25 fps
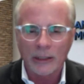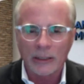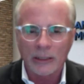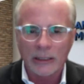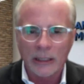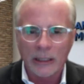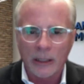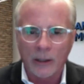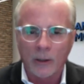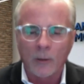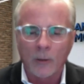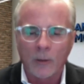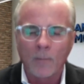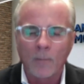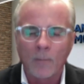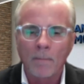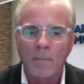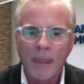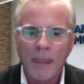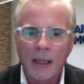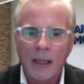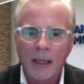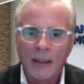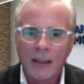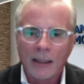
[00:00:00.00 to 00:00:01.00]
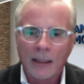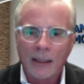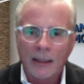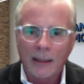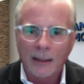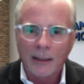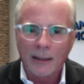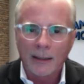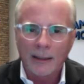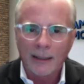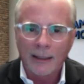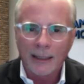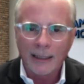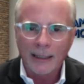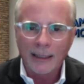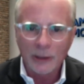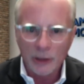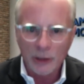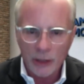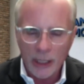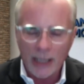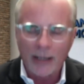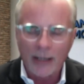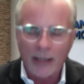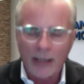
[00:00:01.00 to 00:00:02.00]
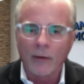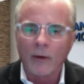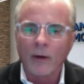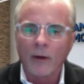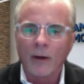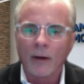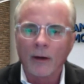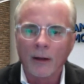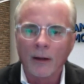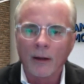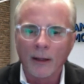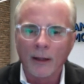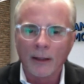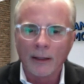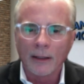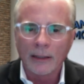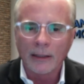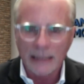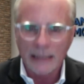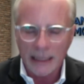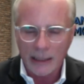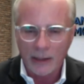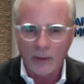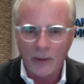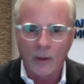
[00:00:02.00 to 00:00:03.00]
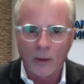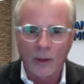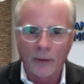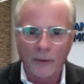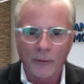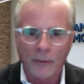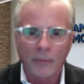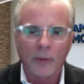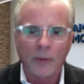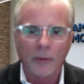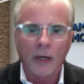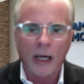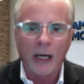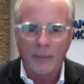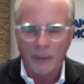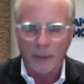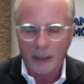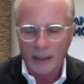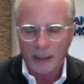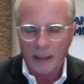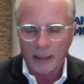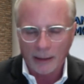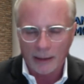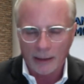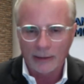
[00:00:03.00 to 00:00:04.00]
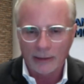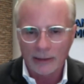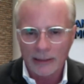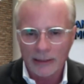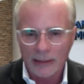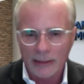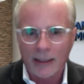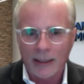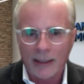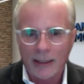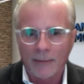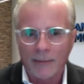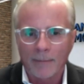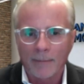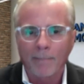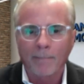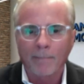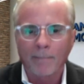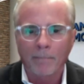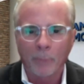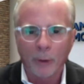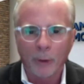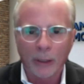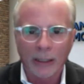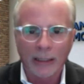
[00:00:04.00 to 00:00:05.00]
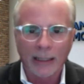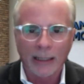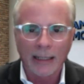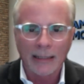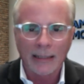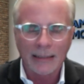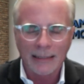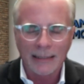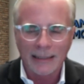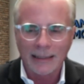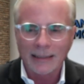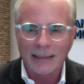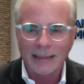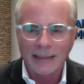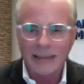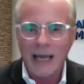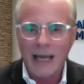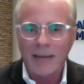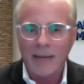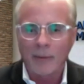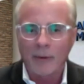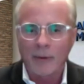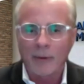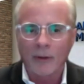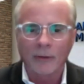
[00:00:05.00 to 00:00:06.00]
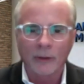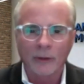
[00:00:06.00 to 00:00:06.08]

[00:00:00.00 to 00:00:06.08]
So in general, say you own a property, I'll just kind of put it as an example.